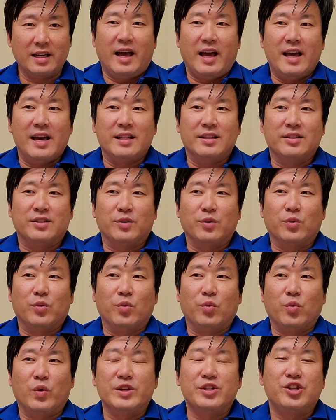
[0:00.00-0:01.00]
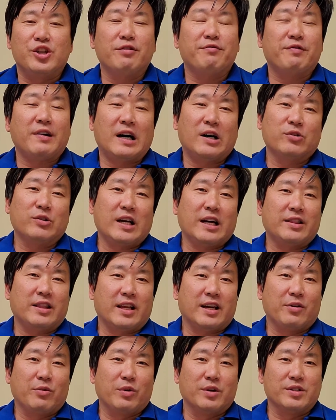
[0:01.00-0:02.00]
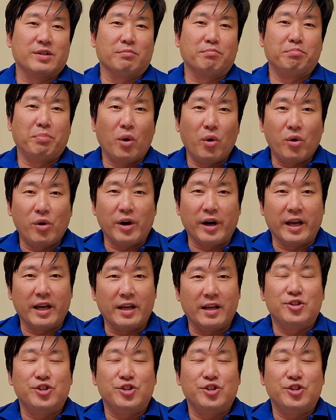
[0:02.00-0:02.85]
And when she found out that it was a boy,